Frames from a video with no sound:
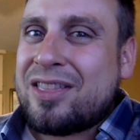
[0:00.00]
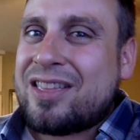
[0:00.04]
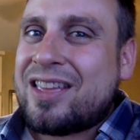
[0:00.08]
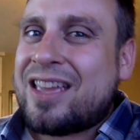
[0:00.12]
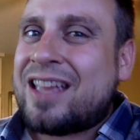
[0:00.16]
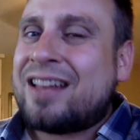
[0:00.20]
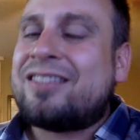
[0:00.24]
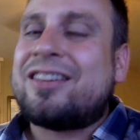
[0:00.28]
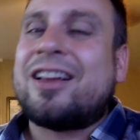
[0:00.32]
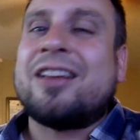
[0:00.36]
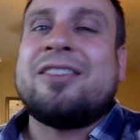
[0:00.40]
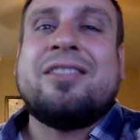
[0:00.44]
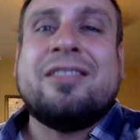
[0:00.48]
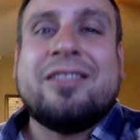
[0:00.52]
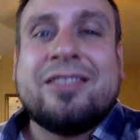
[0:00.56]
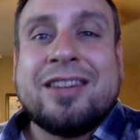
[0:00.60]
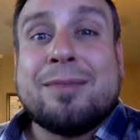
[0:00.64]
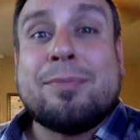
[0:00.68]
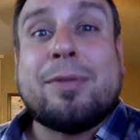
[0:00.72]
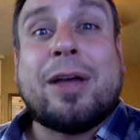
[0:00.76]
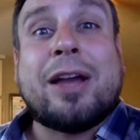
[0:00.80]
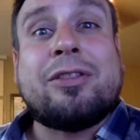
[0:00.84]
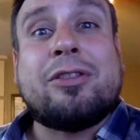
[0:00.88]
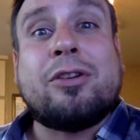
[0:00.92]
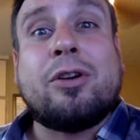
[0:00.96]
it doesn't
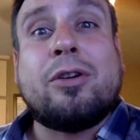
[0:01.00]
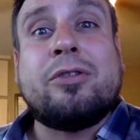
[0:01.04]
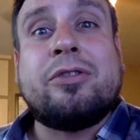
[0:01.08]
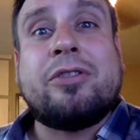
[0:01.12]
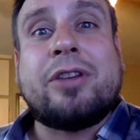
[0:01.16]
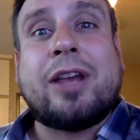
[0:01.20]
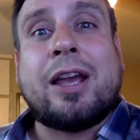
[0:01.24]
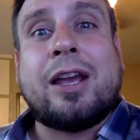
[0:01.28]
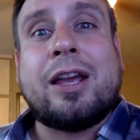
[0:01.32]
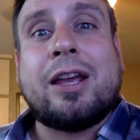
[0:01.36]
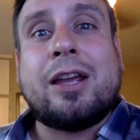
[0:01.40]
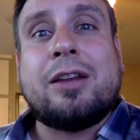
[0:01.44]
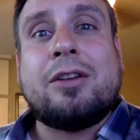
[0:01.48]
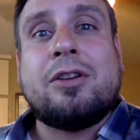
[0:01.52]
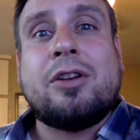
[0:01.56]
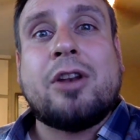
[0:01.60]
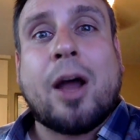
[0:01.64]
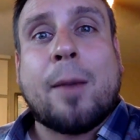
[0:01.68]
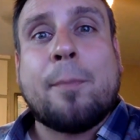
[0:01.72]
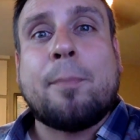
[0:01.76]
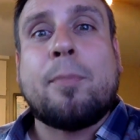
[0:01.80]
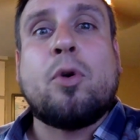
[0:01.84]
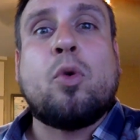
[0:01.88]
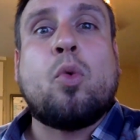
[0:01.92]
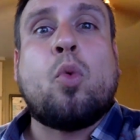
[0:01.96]
seem like there's a
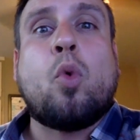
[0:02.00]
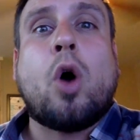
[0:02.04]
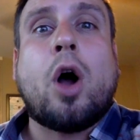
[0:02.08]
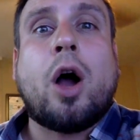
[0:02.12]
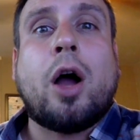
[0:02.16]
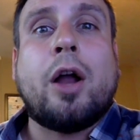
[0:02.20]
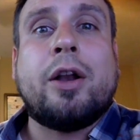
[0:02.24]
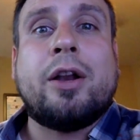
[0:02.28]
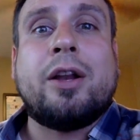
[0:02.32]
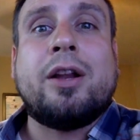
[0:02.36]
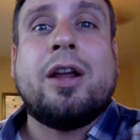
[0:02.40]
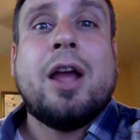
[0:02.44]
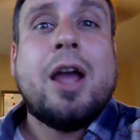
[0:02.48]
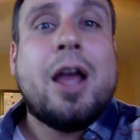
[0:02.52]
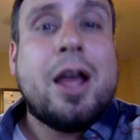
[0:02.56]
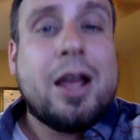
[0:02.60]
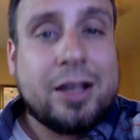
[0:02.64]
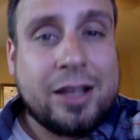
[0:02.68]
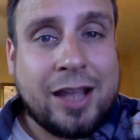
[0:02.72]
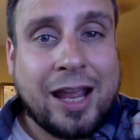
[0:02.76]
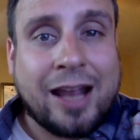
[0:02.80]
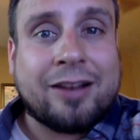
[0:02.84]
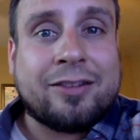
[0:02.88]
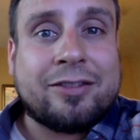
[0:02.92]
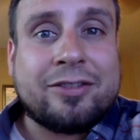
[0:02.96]
#1
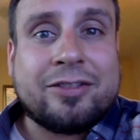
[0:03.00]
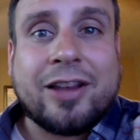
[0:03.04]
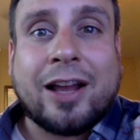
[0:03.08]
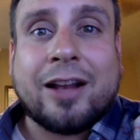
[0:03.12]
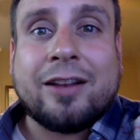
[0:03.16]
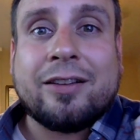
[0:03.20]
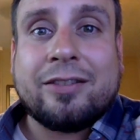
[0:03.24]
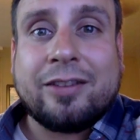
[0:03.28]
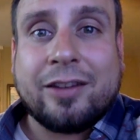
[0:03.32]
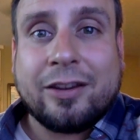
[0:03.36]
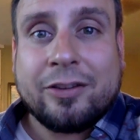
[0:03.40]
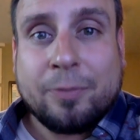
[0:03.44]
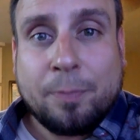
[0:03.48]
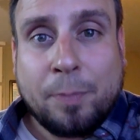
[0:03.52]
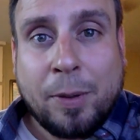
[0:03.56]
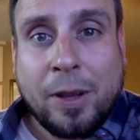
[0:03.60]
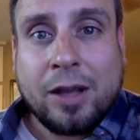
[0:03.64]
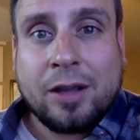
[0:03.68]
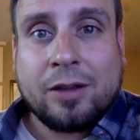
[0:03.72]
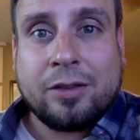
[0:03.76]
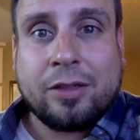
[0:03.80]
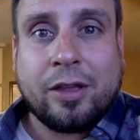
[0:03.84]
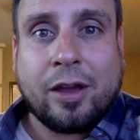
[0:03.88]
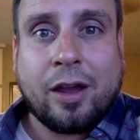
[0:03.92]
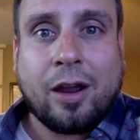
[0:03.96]
consensus
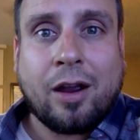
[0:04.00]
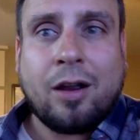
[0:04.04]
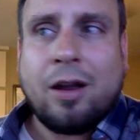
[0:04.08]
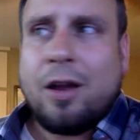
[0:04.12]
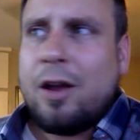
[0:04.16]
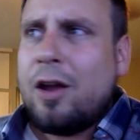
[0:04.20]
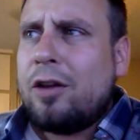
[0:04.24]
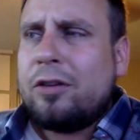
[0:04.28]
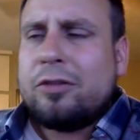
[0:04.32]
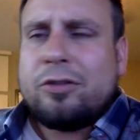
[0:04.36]
pick there.